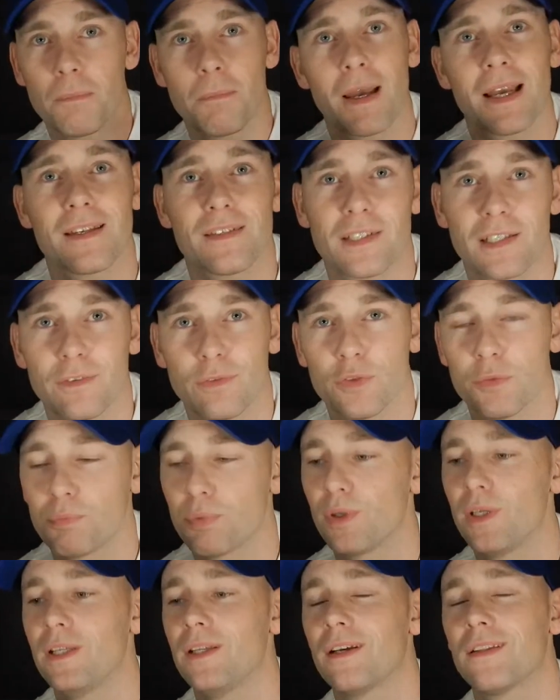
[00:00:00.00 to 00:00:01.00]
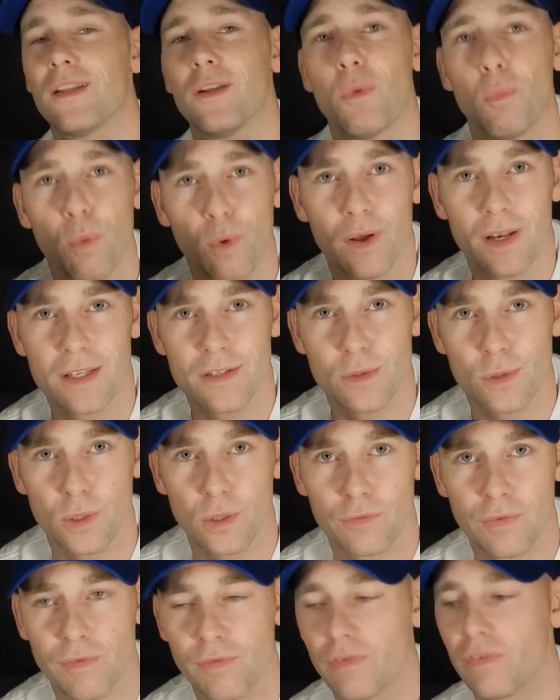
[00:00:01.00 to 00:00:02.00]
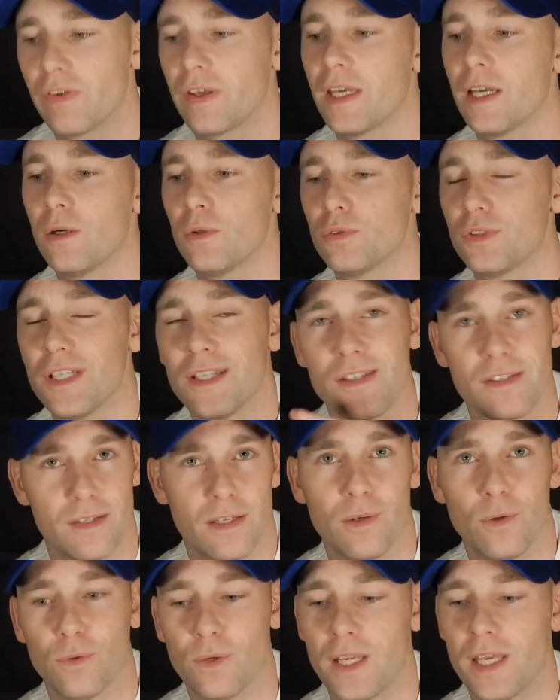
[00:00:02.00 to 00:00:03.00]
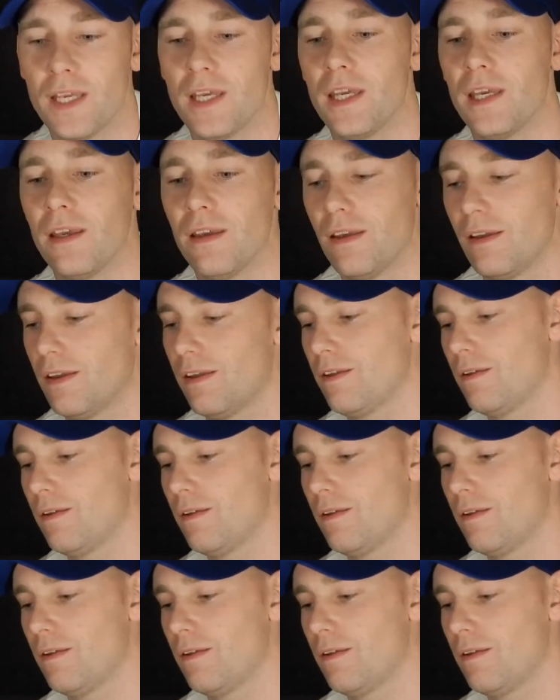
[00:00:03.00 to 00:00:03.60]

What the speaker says: The MagSafe was brilliant. I don't know why they took it off everything else. It's still on here.